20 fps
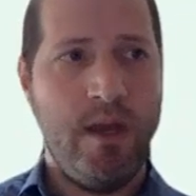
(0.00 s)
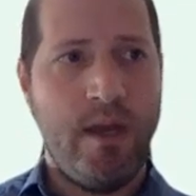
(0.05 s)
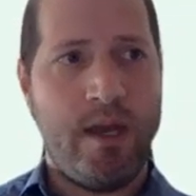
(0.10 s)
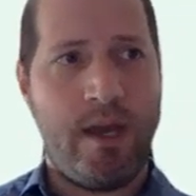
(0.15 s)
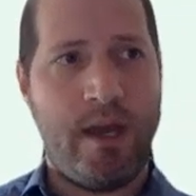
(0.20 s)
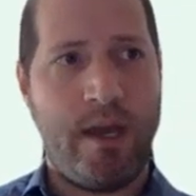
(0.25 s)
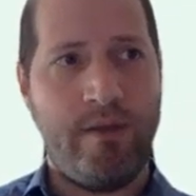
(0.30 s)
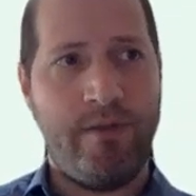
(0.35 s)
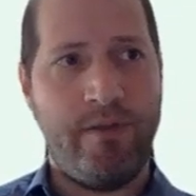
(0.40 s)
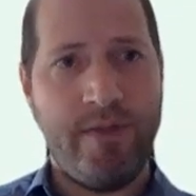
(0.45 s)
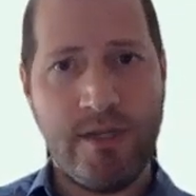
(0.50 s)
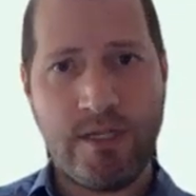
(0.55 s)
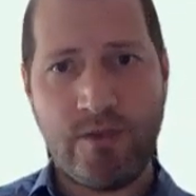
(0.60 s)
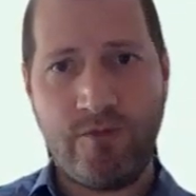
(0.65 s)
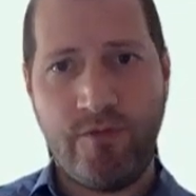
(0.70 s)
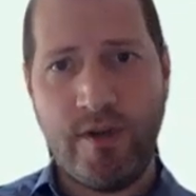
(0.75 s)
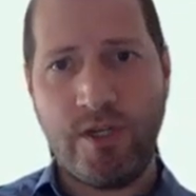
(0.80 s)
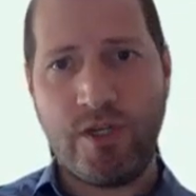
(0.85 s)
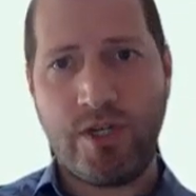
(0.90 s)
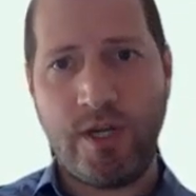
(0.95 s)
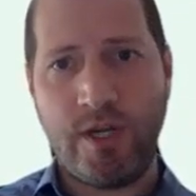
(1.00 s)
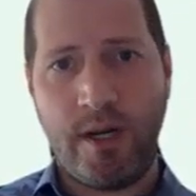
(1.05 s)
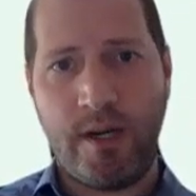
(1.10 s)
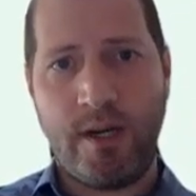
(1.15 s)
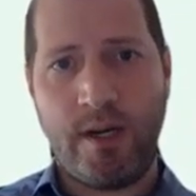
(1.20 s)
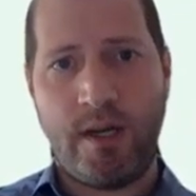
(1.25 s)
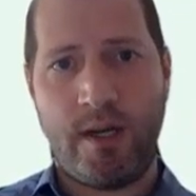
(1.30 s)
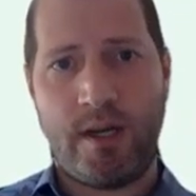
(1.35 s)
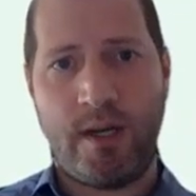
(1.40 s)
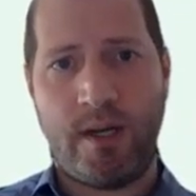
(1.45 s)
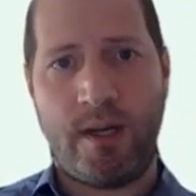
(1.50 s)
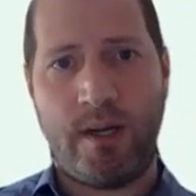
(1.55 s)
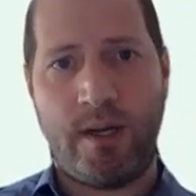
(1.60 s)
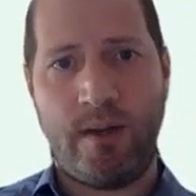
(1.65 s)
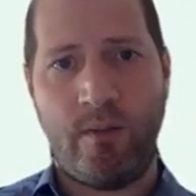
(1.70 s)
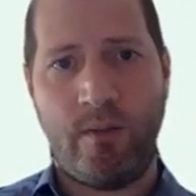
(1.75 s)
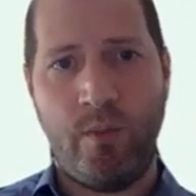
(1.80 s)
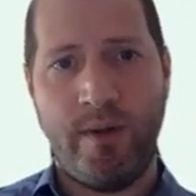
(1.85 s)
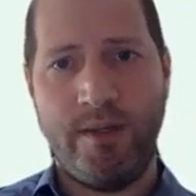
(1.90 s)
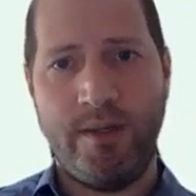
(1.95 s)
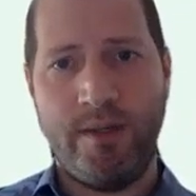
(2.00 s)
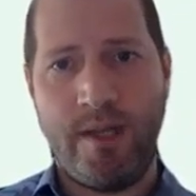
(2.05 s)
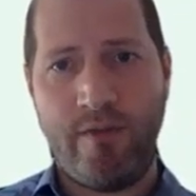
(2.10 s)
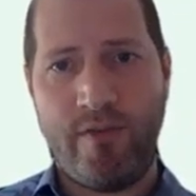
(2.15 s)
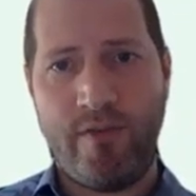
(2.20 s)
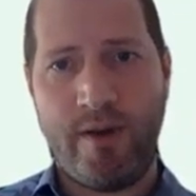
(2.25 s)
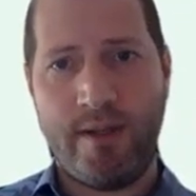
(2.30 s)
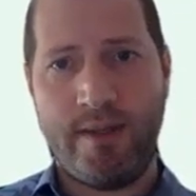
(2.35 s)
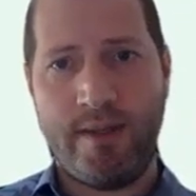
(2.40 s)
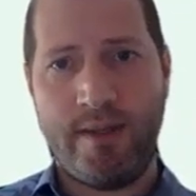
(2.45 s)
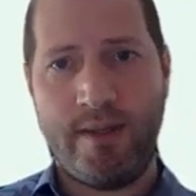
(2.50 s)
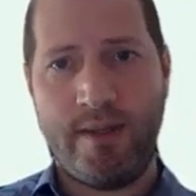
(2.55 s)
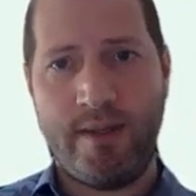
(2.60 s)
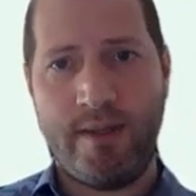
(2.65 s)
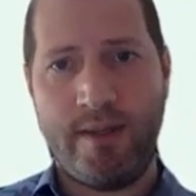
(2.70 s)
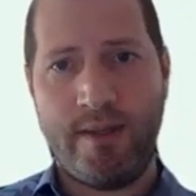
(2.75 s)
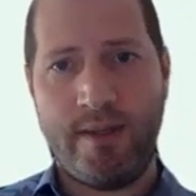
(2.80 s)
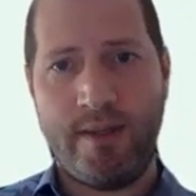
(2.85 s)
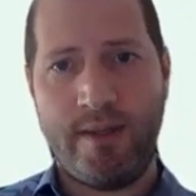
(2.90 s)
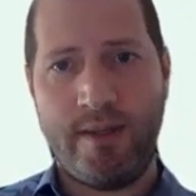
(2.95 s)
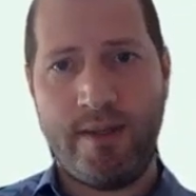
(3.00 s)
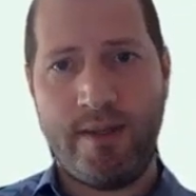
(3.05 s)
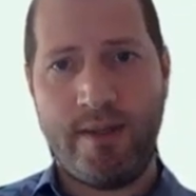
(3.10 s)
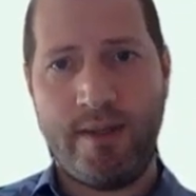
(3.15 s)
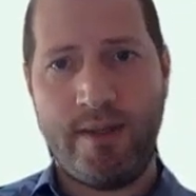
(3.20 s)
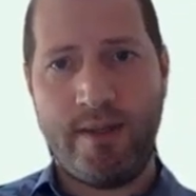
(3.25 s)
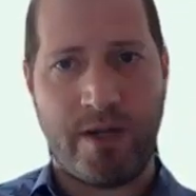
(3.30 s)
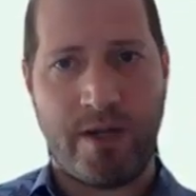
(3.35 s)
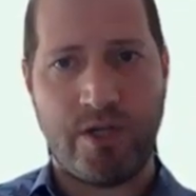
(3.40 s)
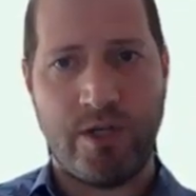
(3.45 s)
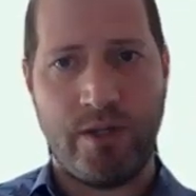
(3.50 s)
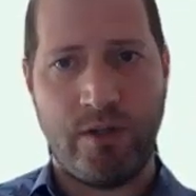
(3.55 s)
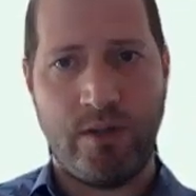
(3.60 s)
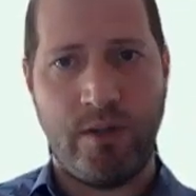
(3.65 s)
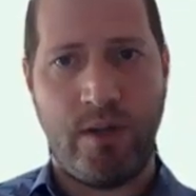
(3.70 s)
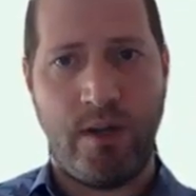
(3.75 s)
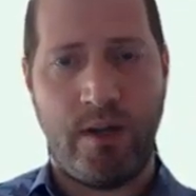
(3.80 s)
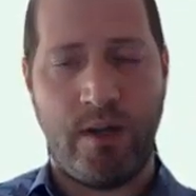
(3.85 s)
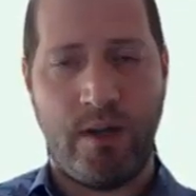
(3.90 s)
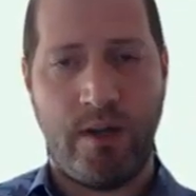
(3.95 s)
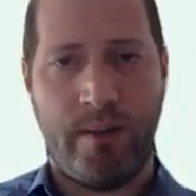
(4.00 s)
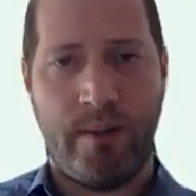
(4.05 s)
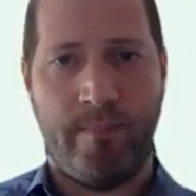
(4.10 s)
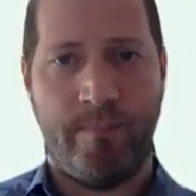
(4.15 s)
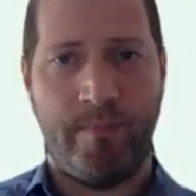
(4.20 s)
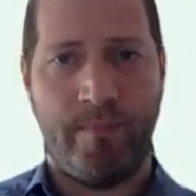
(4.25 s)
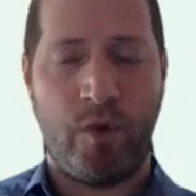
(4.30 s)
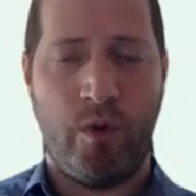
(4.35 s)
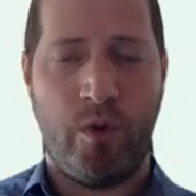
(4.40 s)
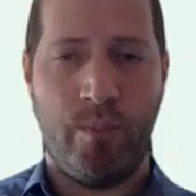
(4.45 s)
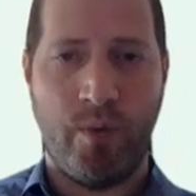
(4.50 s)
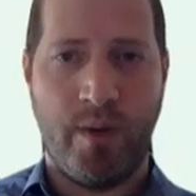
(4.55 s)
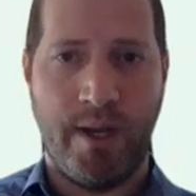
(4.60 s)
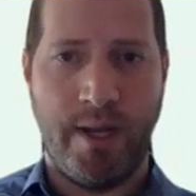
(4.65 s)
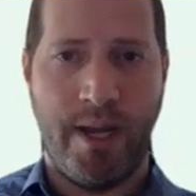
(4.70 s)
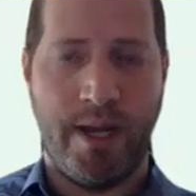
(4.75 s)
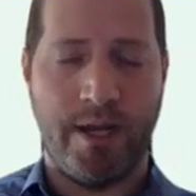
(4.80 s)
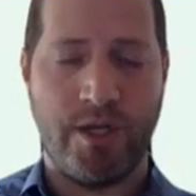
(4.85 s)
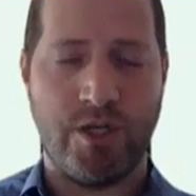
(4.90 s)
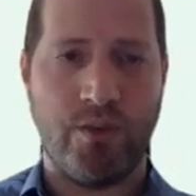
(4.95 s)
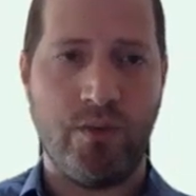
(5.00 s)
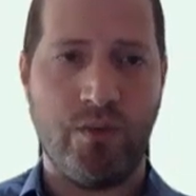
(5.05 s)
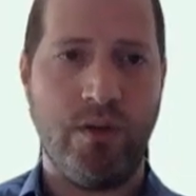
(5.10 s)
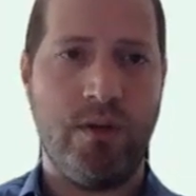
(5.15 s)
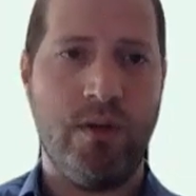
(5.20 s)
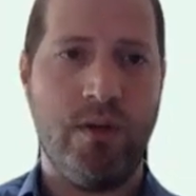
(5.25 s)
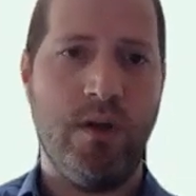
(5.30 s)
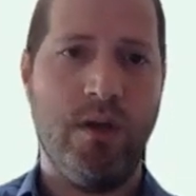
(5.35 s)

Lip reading: And this feature will definitely enable machine-to-machine communication.